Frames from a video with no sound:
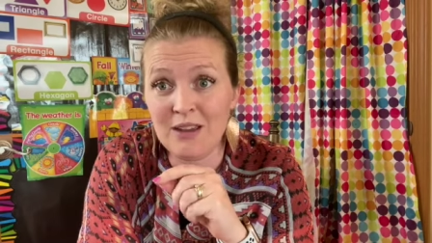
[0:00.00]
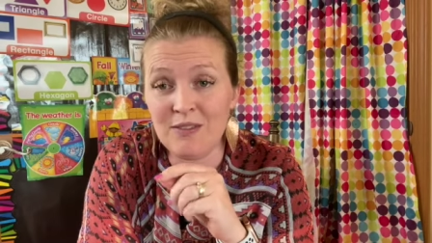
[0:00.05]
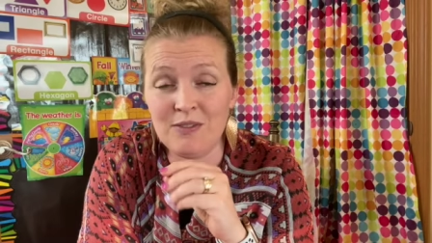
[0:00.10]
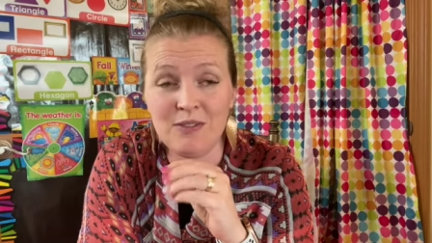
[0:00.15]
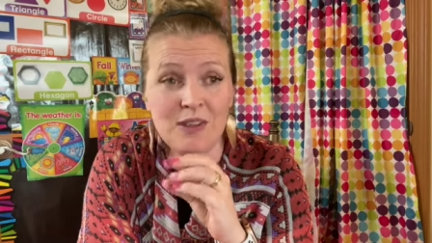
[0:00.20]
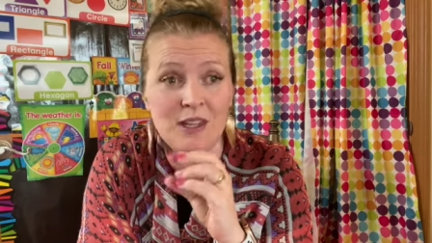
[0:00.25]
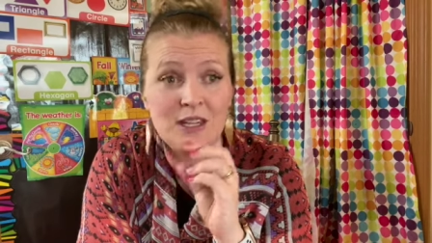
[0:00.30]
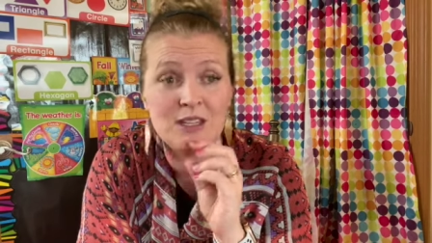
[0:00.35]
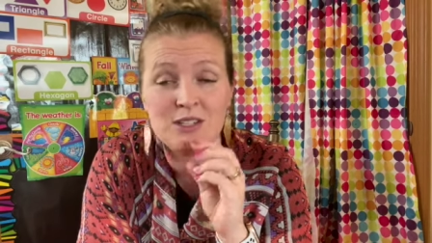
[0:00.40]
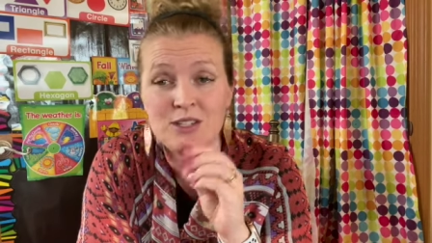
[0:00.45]
If
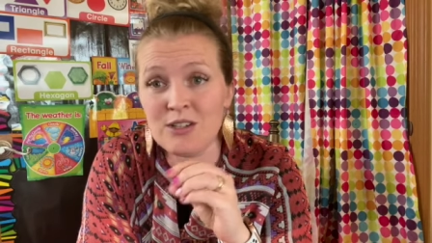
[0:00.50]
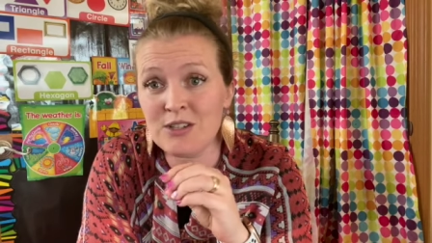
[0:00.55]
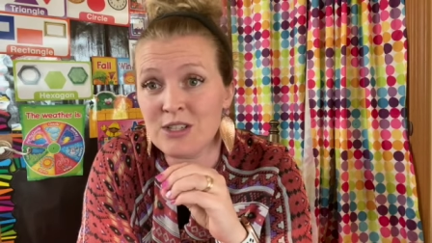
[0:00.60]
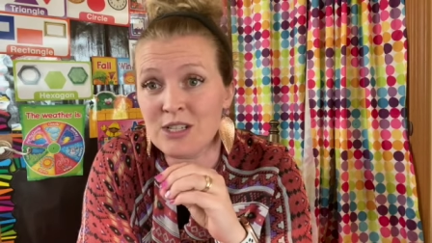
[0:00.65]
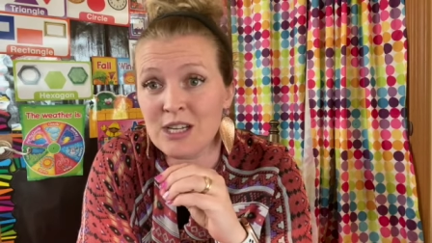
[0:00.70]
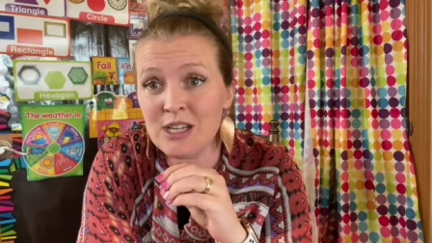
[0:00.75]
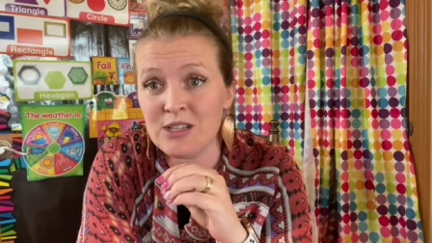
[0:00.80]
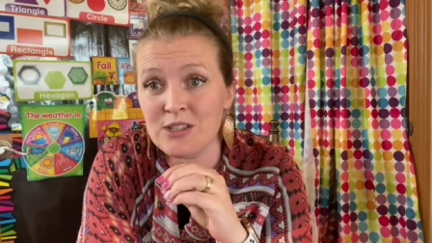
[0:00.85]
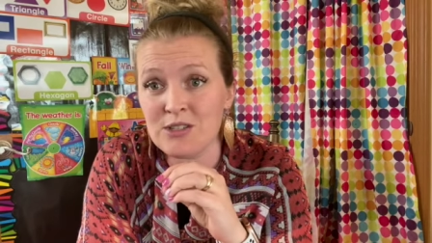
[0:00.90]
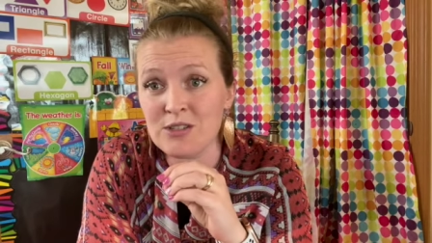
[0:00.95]
they start to
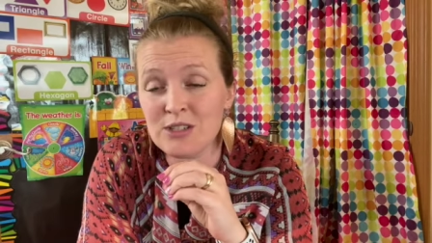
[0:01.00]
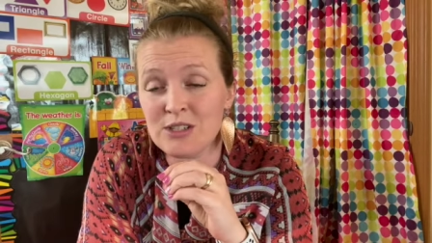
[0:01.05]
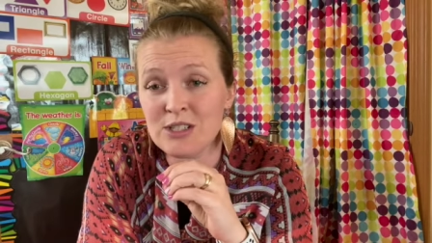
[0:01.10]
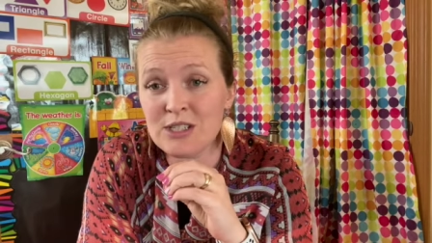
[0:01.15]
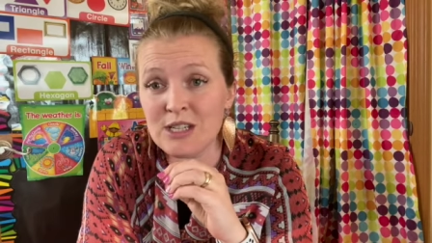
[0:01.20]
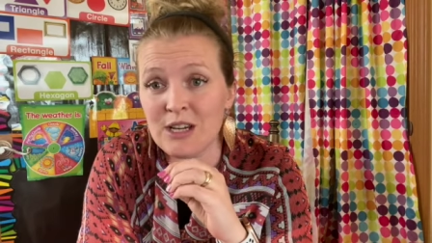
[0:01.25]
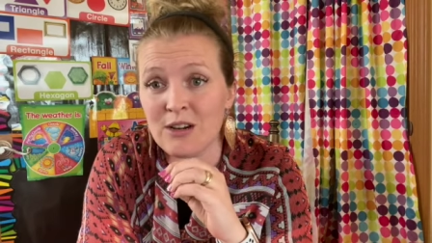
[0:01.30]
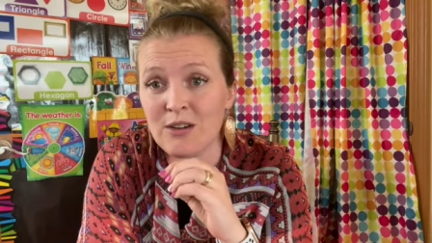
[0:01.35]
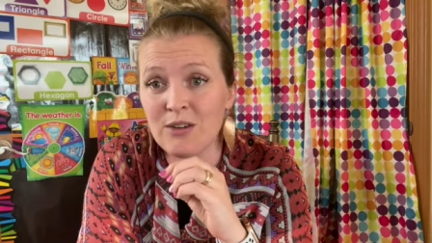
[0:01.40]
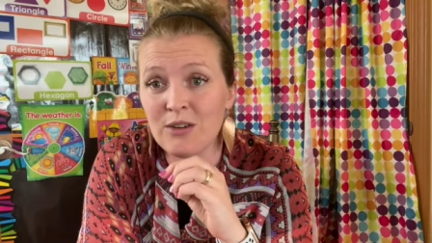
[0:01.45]
get stressed
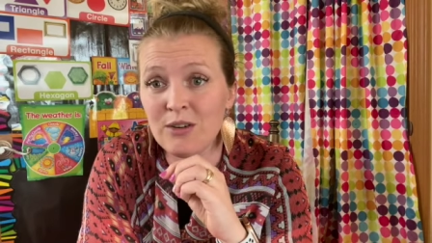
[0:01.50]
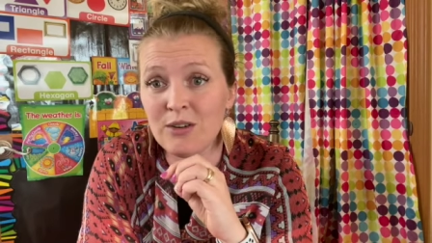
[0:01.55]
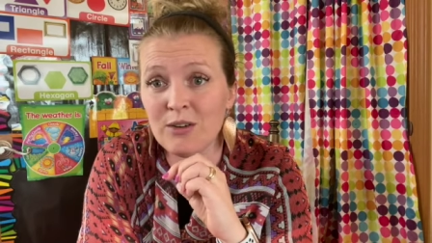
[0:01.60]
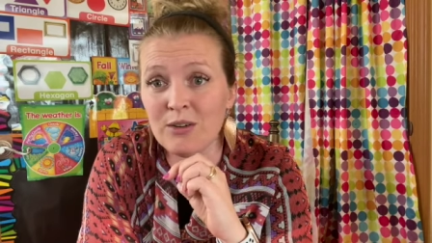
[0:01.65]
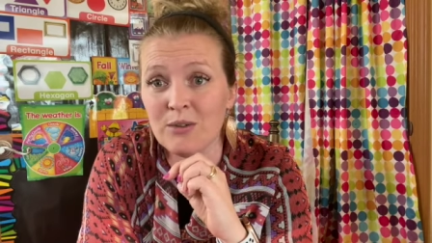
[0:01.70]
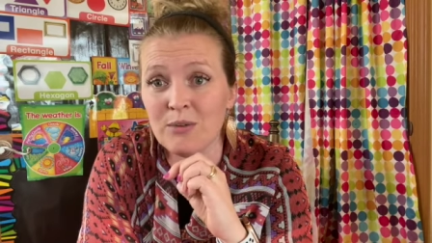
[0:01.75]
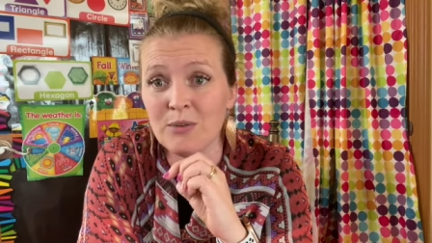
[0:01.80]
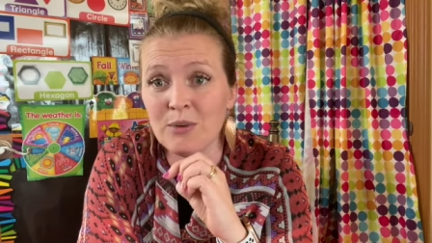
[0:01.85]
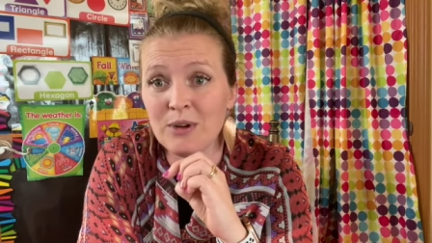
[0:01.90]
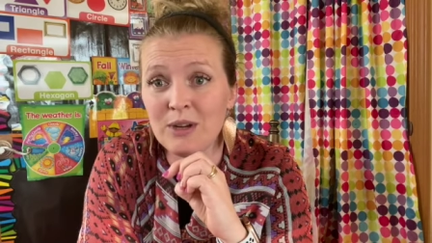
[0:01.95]
out
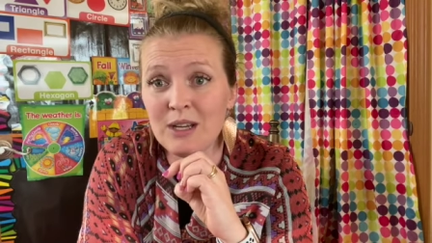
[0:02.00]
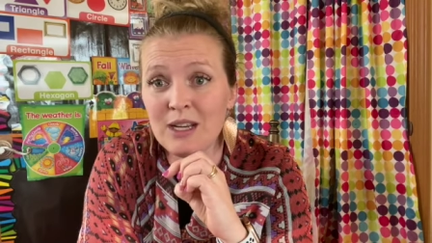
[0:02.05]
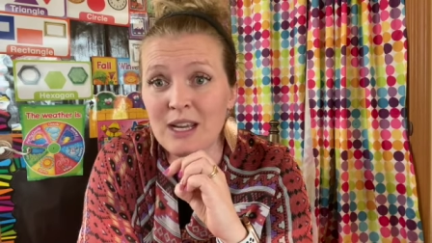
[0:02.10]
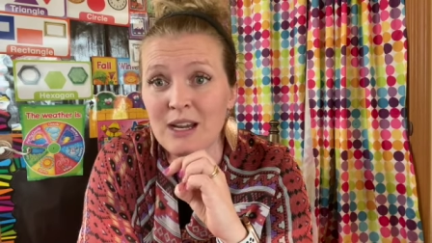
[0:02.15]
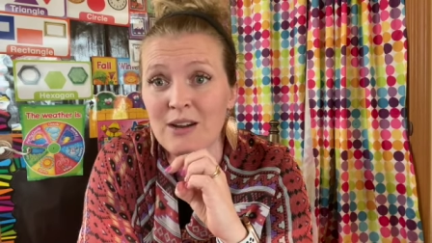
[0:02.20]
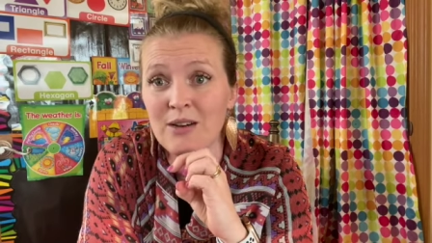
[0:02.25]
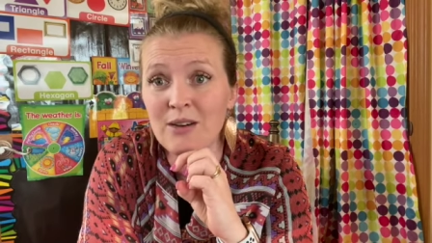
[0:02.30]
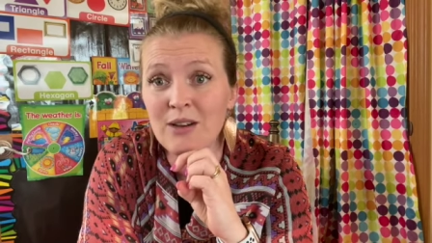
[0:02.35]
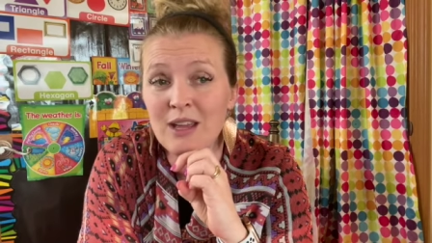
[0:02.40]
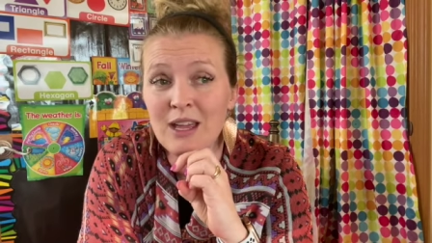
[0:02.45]
or worried
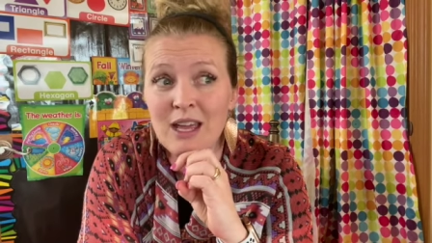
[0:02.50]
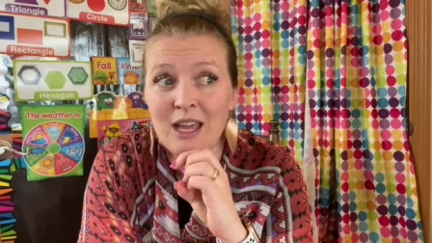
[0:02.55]
out,